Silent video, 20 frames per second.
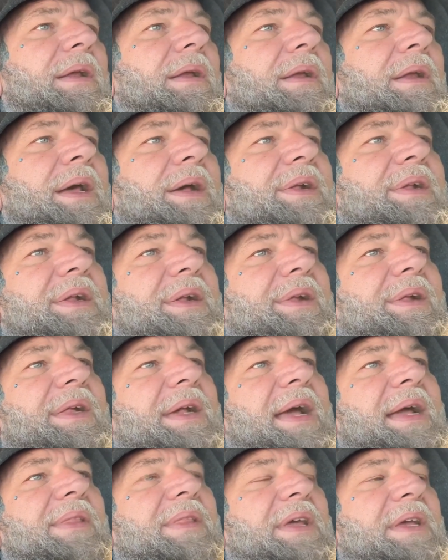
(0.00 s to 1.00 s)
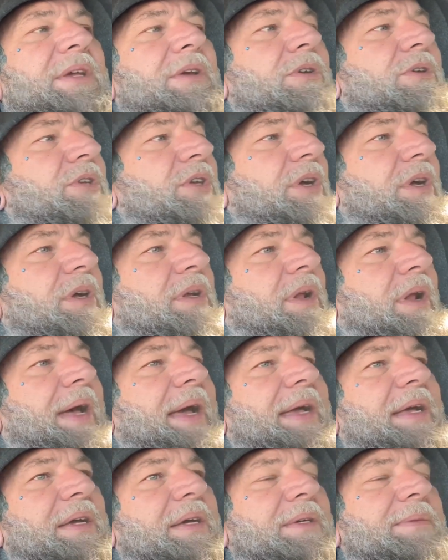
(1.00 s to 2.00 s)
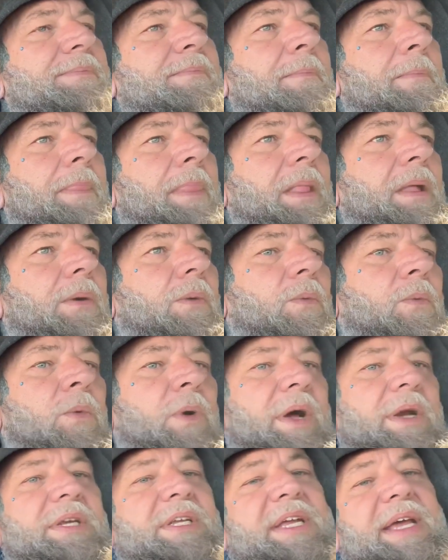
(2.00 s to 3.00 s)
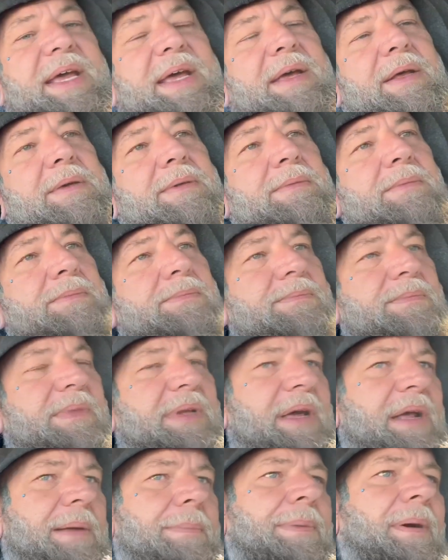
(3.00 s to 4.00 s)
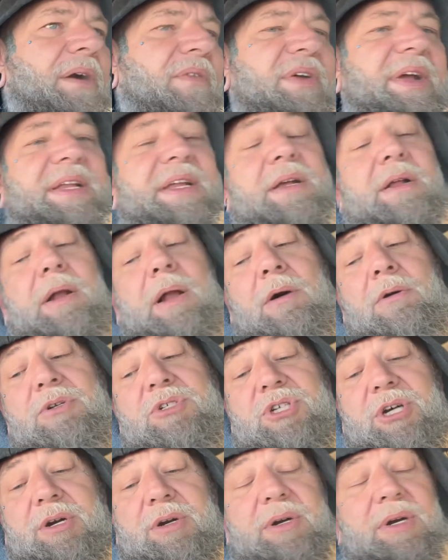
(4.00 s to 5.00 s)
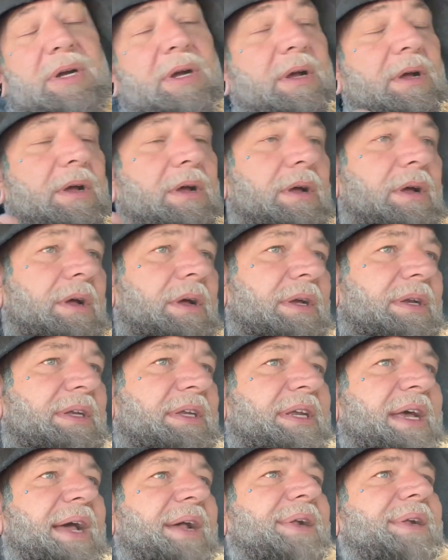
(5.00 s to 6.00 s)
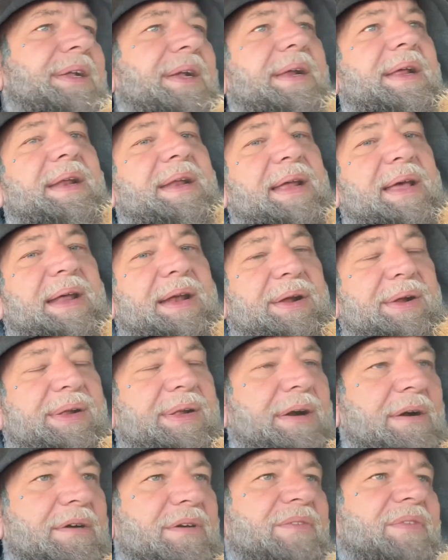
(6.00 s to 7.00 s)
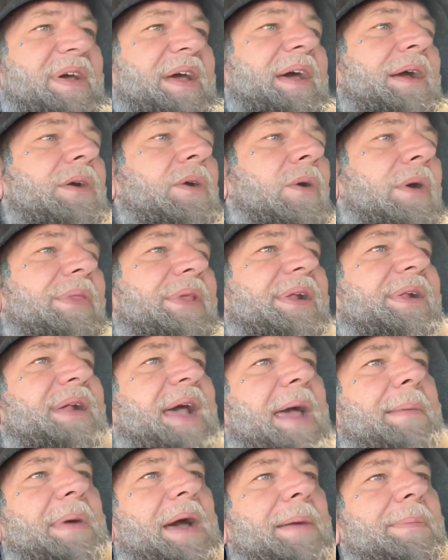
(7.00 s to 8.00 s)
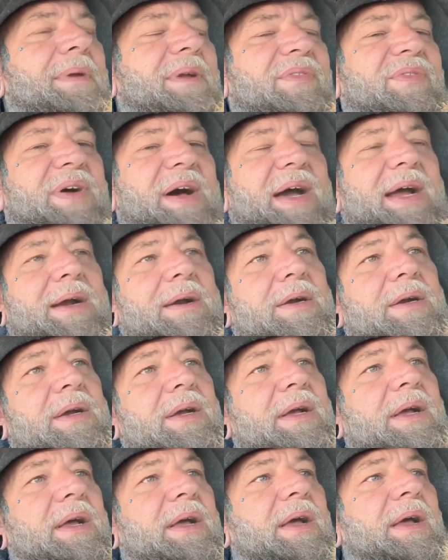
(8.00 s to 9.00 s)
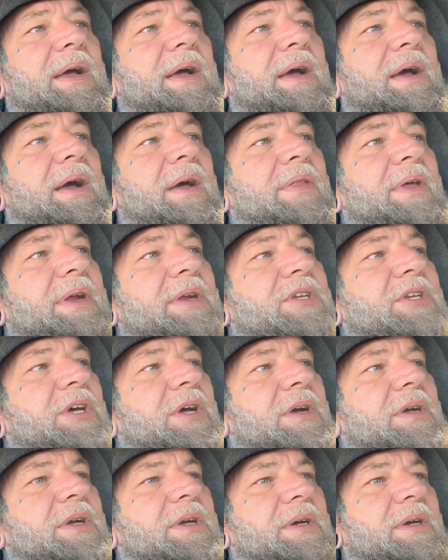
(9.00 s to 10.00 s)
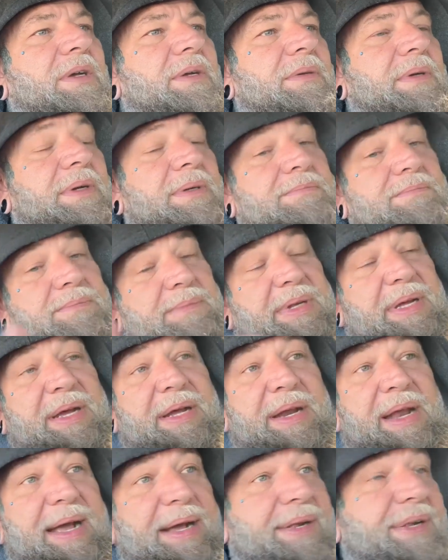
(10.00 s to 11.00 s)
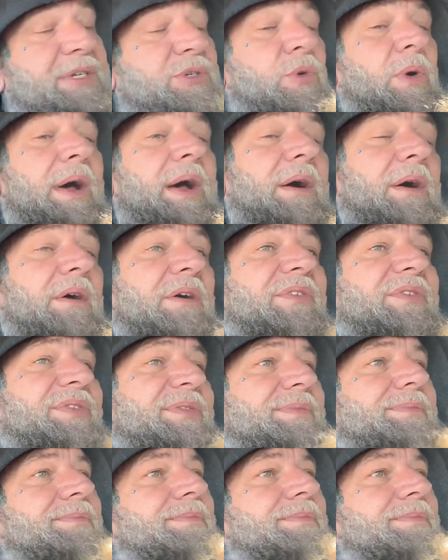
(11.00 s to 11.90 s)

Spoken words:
Let's just say that you took like 110 and a perfect enclosure, tested it in a certain vehicle on the same amplifier, and then took an X12